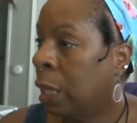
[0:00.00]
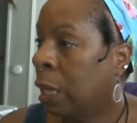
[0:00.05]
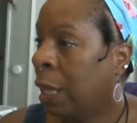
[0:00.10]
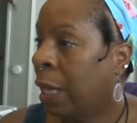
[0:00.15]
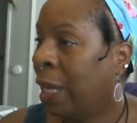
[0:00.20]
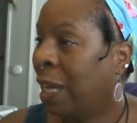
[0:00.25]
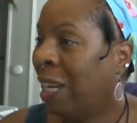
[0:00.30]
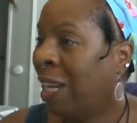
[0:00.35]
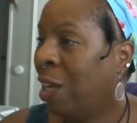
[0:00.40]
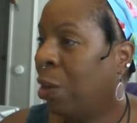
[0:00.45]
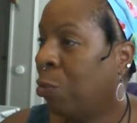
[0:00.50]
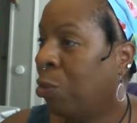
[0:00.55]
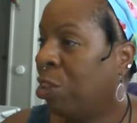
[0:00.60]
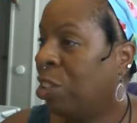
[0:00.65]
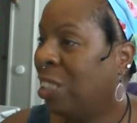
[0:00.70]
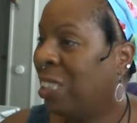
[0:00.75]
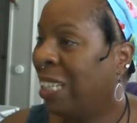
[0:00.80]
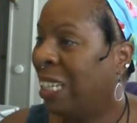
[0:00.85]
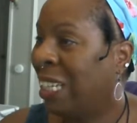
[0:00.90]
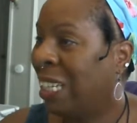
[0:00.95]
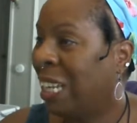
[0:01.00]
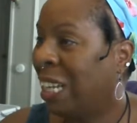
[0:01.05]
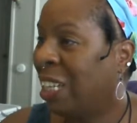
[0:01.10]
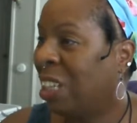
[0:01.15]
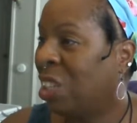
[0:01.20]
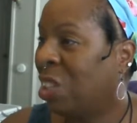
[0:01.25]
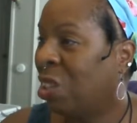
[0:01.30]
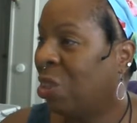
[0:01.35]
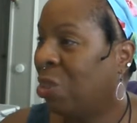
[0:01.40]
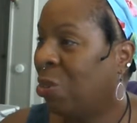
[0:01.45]
I can almost say
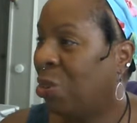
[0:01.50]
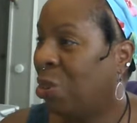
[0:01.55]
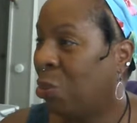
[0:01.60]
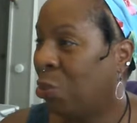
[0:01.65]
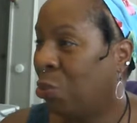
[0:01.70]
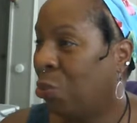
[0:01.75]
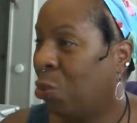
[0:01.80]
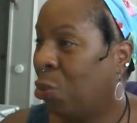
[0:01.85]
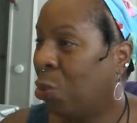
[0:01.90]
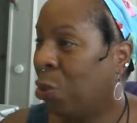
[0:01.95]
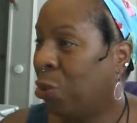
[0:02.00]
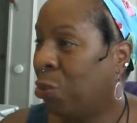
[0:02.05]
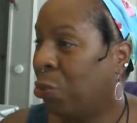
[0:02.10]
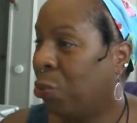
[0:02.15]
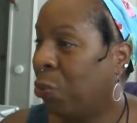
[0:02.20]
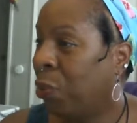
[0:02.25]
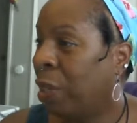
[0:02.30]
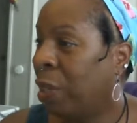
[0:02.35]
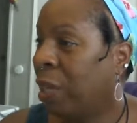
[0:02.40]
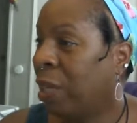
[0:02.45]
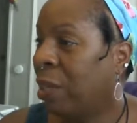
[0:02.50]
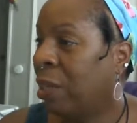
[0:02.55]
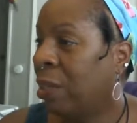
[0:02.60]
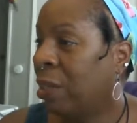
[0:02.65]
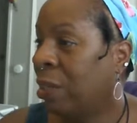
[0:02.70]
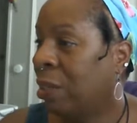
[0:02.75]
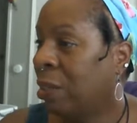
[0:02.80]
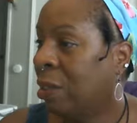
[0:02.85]
like the fourth week,